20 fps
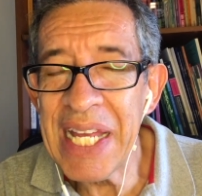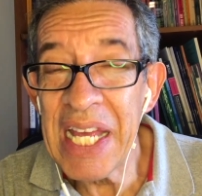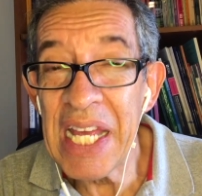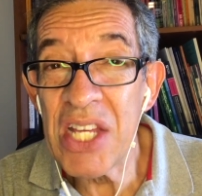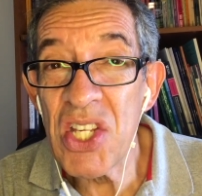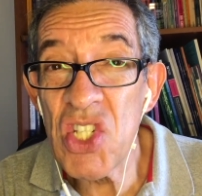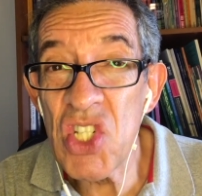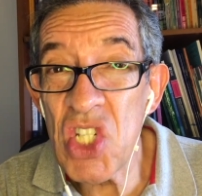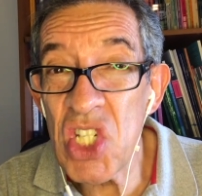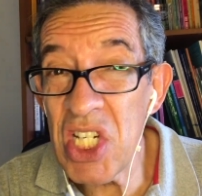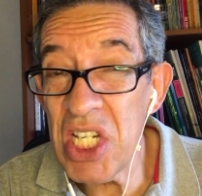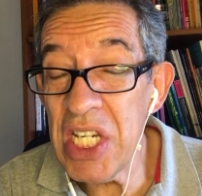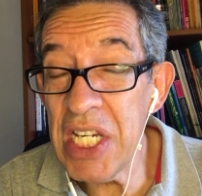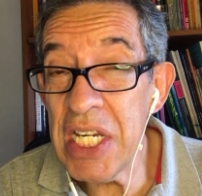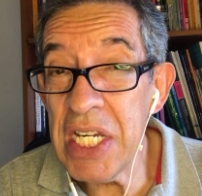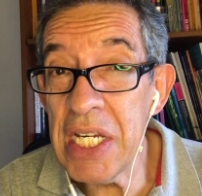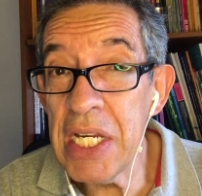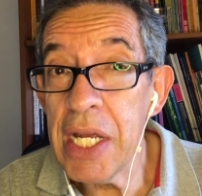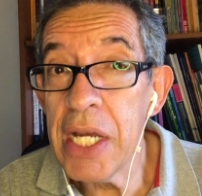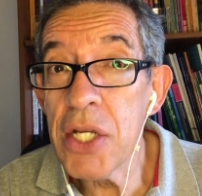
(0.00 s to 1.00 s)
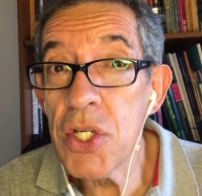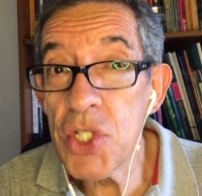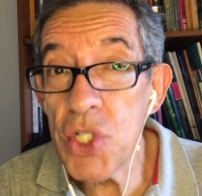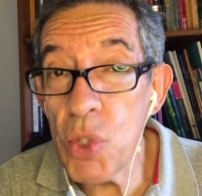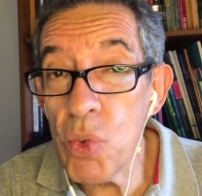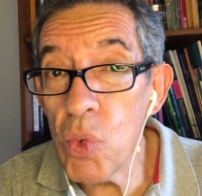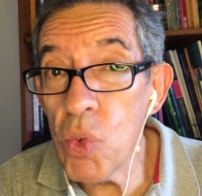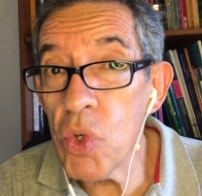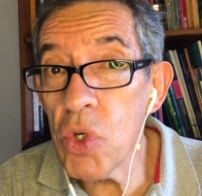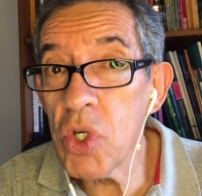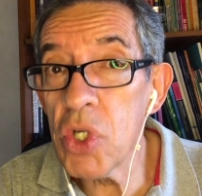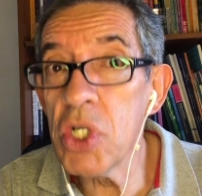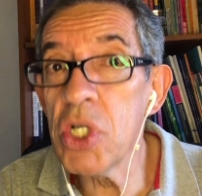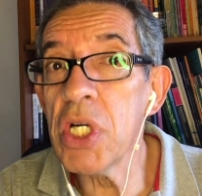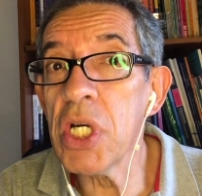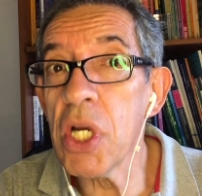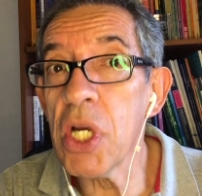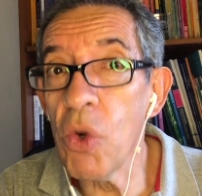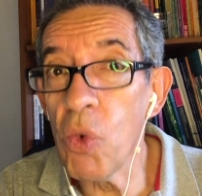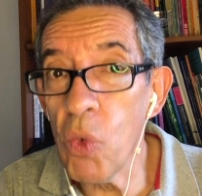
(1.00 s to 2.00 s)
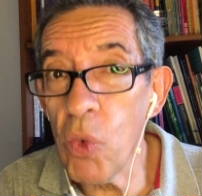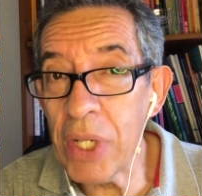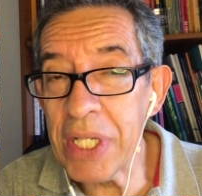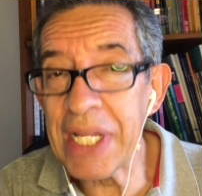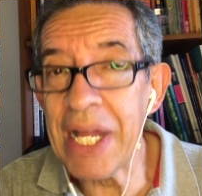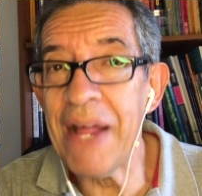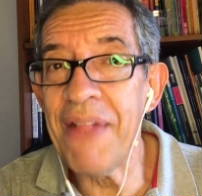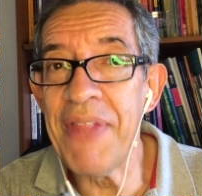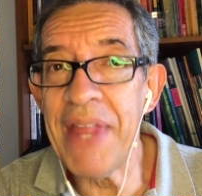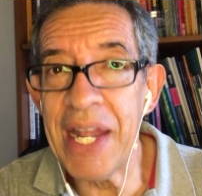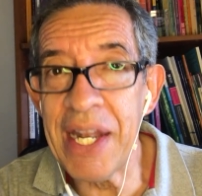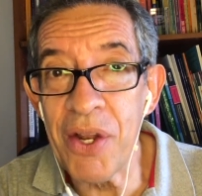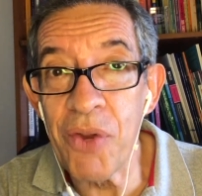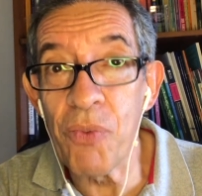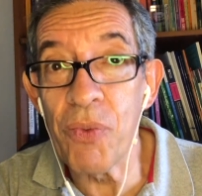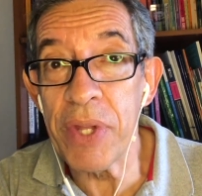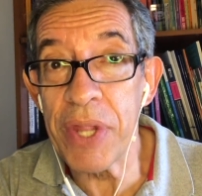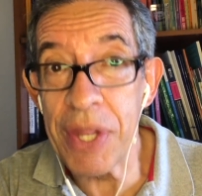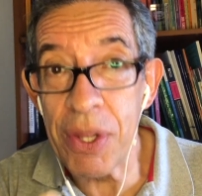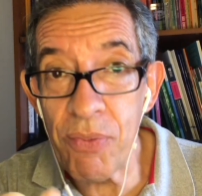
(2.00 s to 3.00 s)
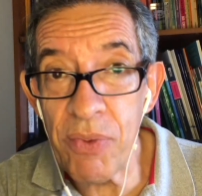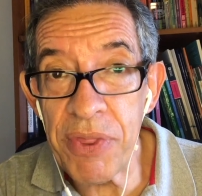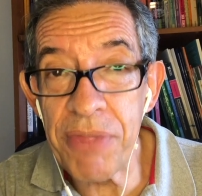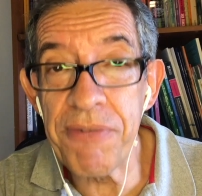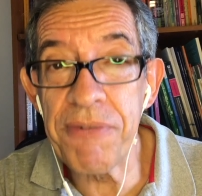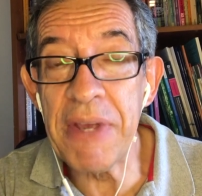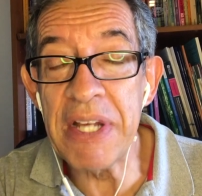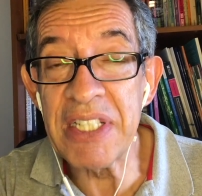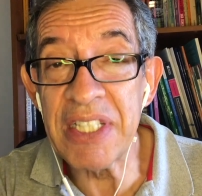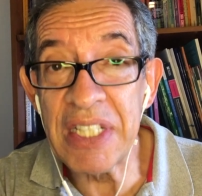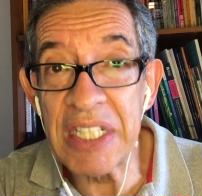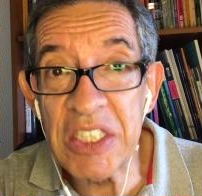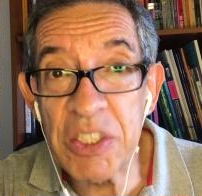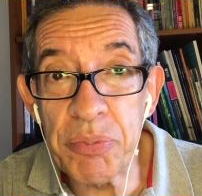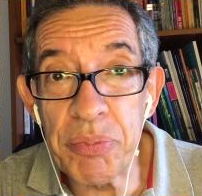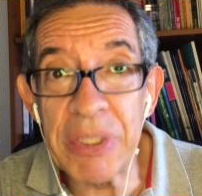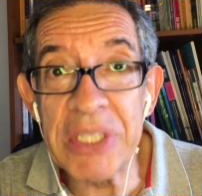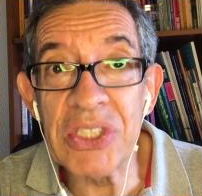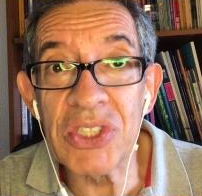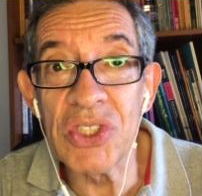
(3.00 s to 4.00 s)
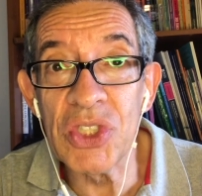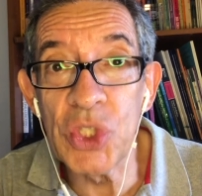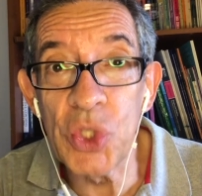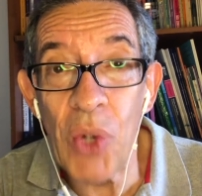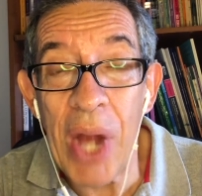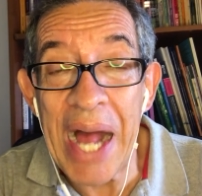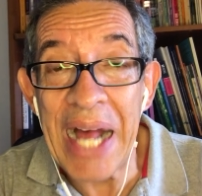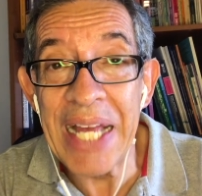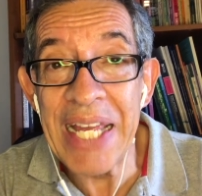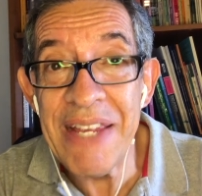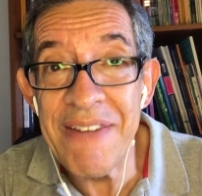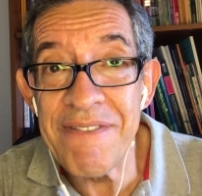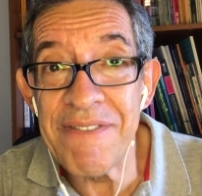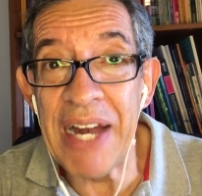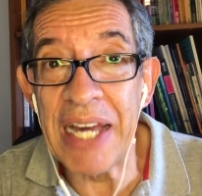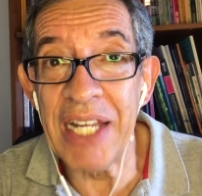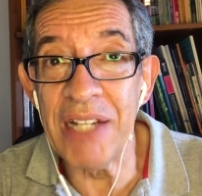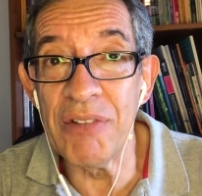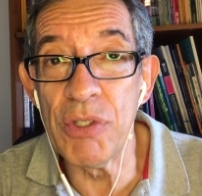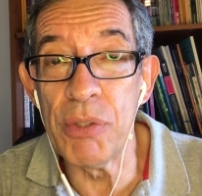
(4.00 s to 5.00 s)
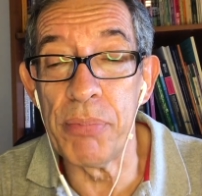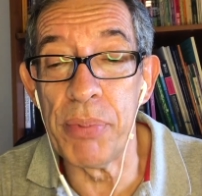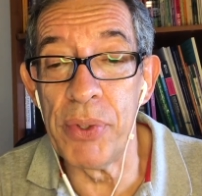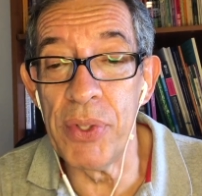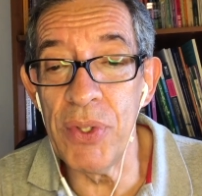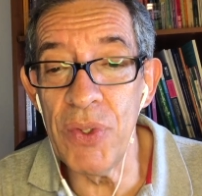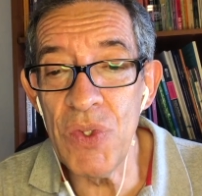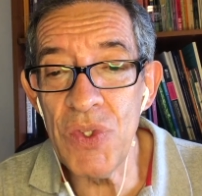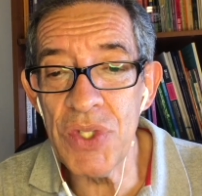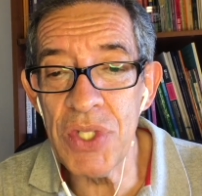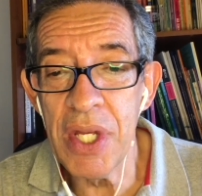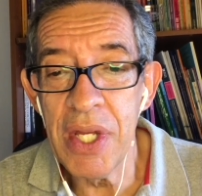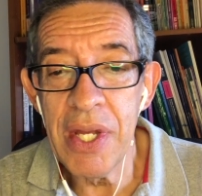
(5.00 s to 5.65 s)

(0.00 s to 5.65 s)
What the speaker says: She worked, what? And then with facial expressions, you are invited to produce.